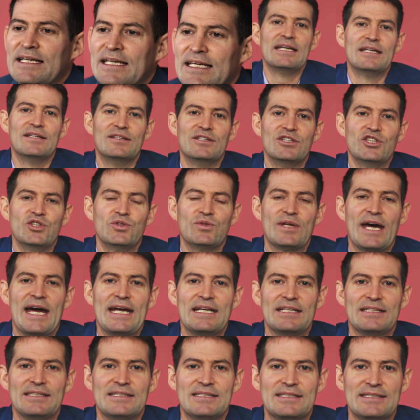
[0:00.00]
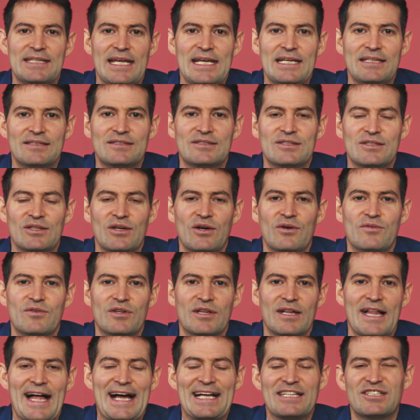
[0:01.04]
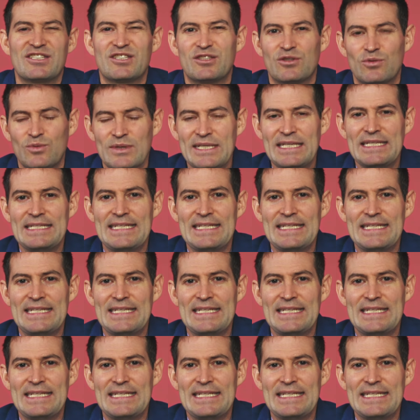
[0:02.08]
in the United States over the last three